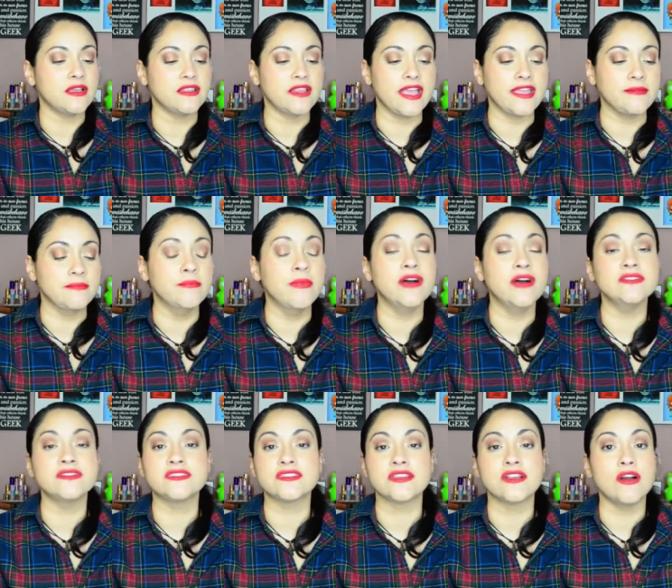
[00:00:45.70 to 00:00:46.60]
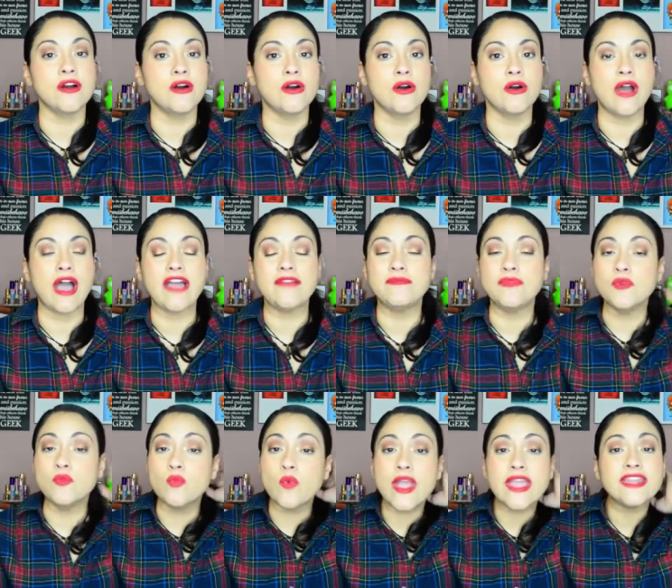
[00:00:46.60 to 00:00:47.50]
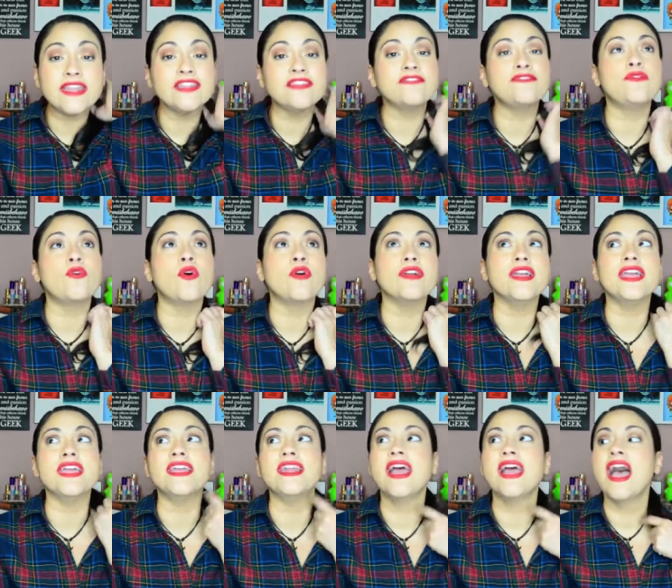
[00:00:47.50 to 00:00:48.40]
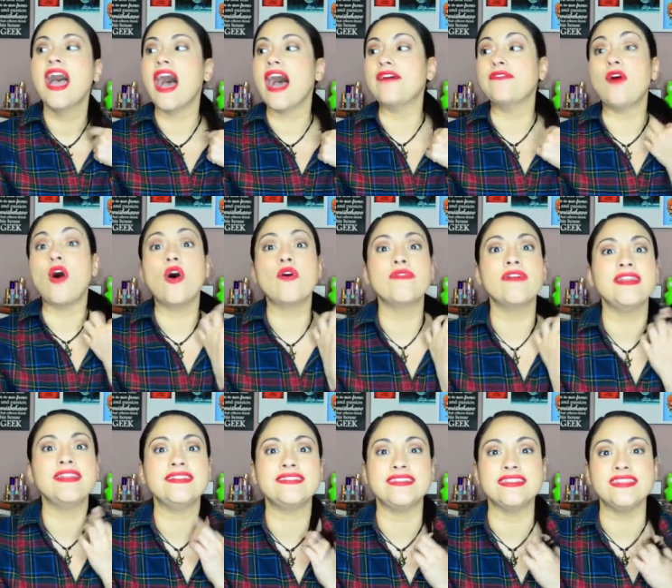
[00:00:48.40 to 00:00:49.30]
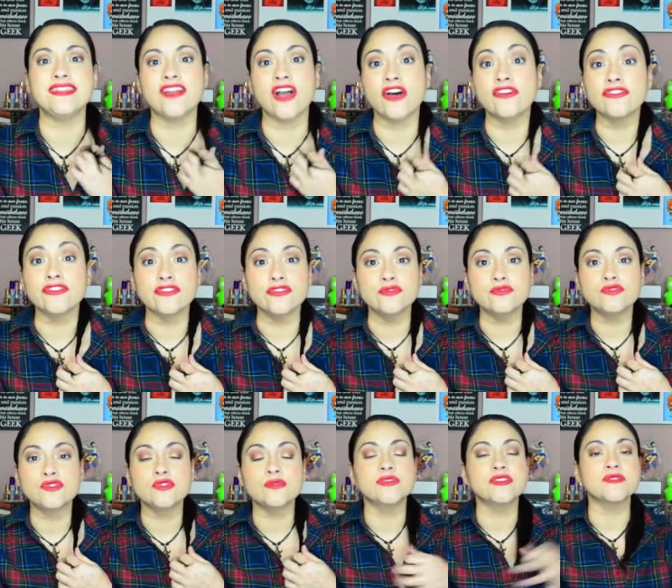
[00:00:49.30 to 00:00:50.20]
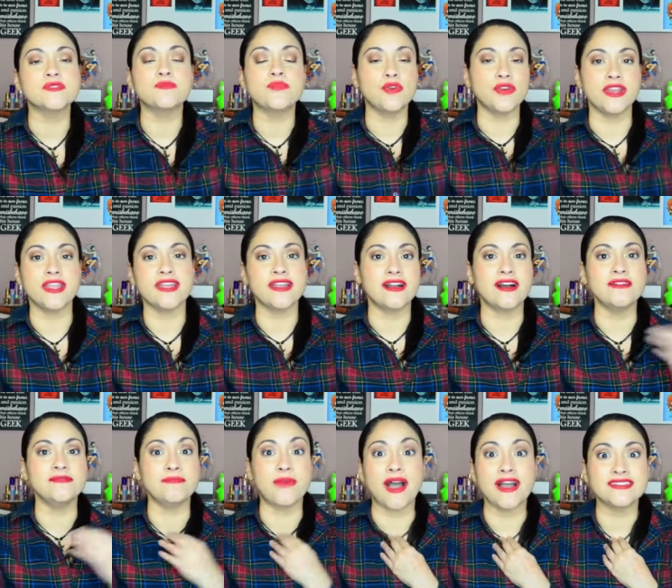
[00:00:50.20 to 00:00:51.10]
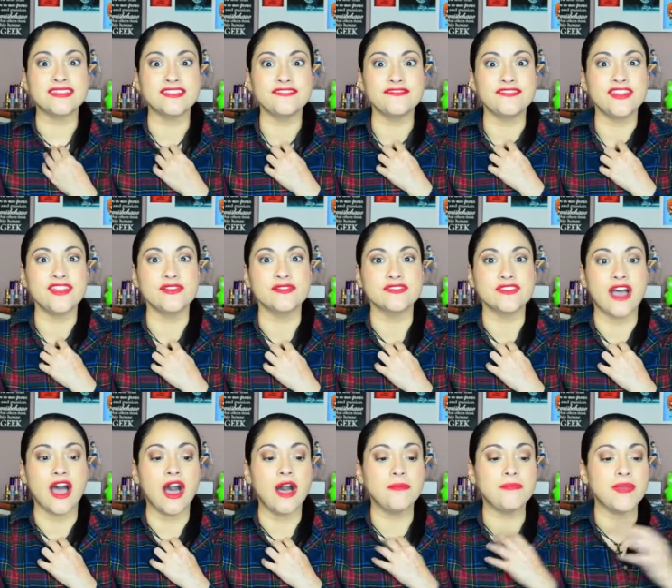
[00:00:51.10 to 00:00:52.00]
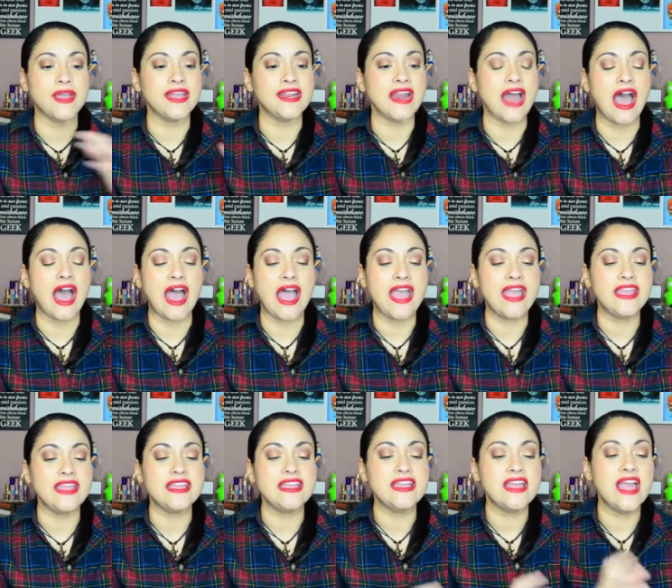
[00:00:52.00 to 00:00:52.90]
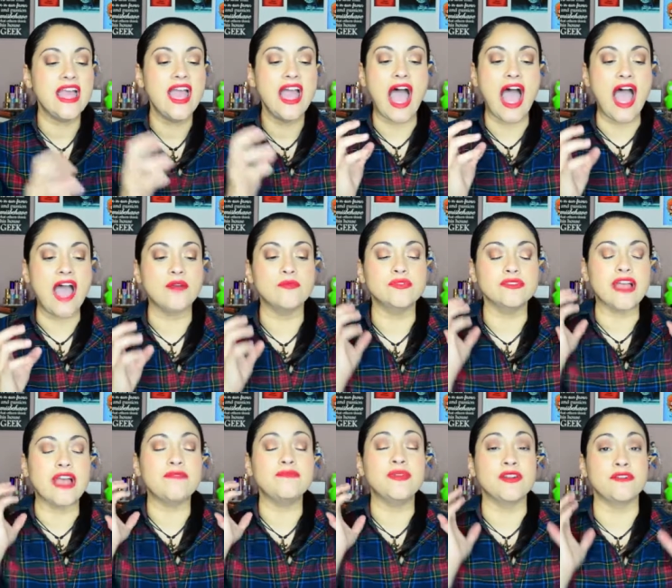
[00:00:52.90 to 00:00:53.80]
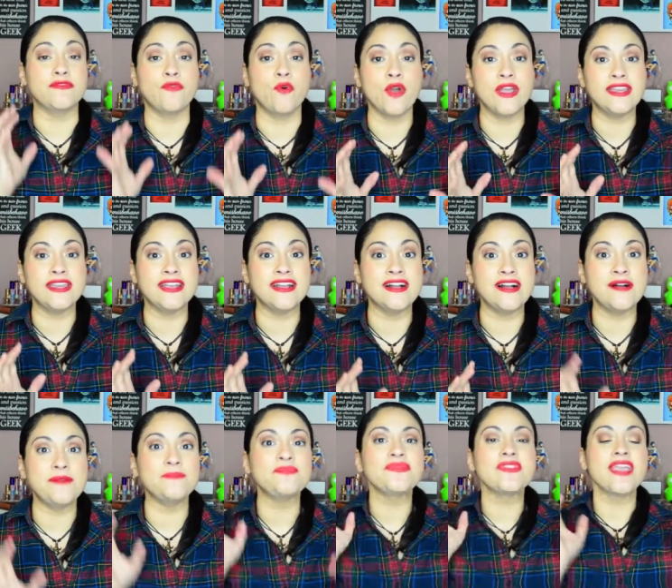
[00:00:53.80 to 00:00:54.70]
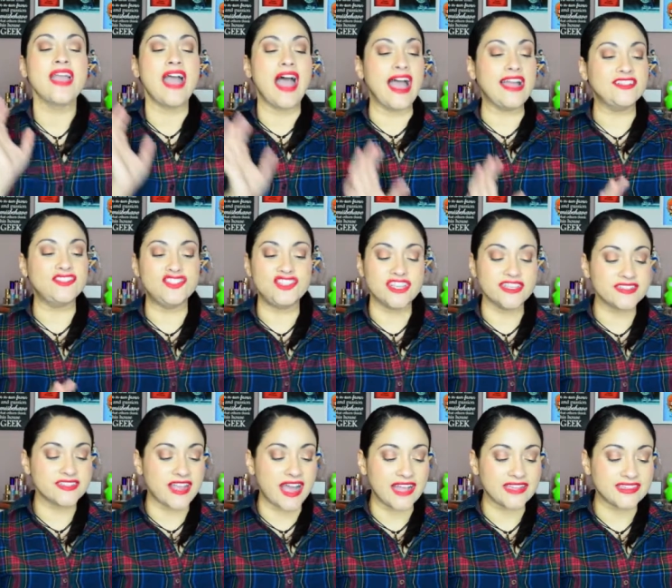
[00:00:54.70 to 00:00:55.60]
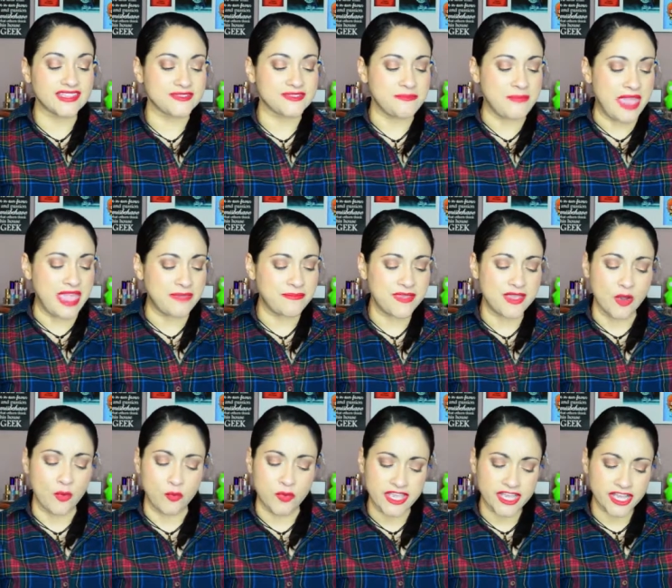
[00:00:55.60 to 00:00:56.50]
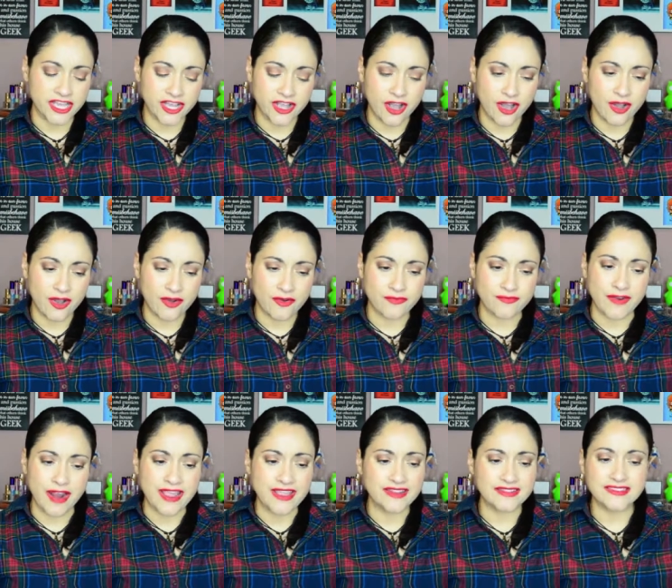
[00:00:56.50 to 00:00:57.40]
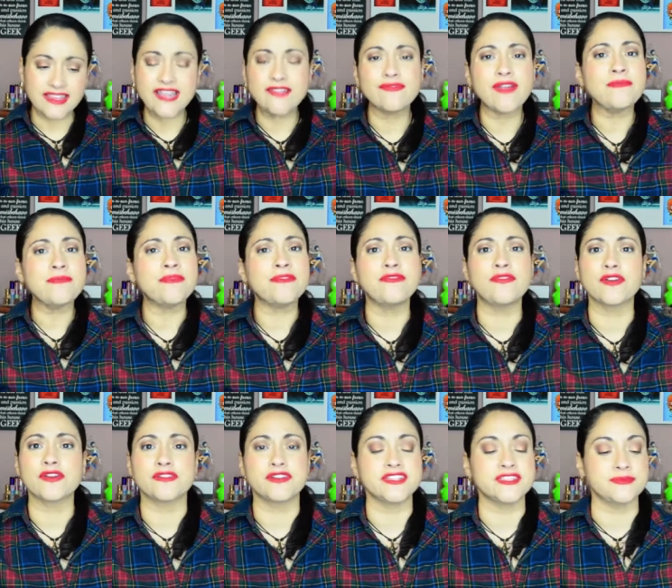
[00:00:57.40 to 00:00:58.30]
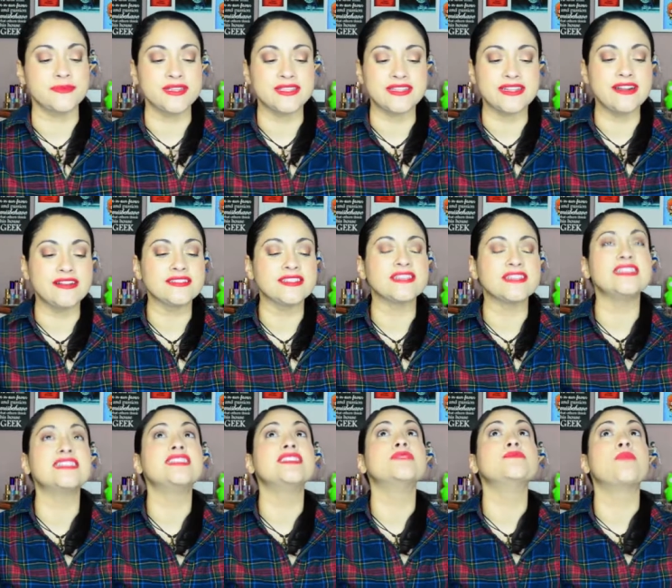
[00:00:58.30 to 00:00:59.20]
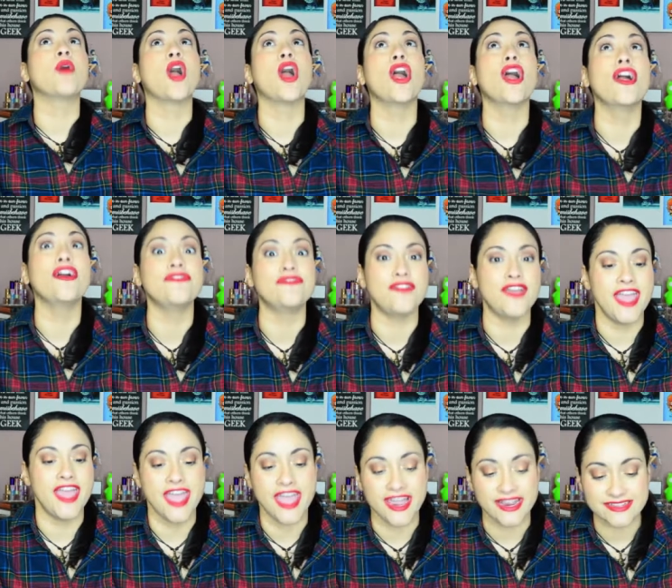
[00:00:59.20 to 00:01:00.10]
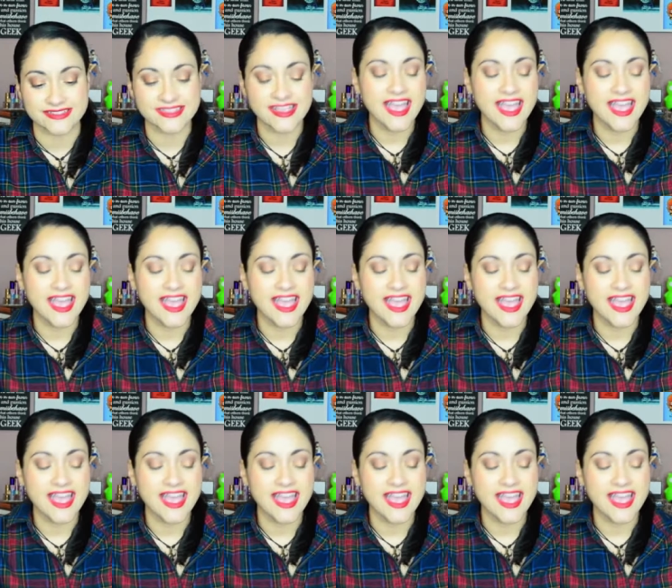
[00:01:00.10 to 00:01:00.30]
like months ago. I've been waiting for it. I've already seen other YouTubers putting unboxing videos up, and I've been avoiding them. I just got this maybe a week ago, right before Christmas, and I was like, this is perfect.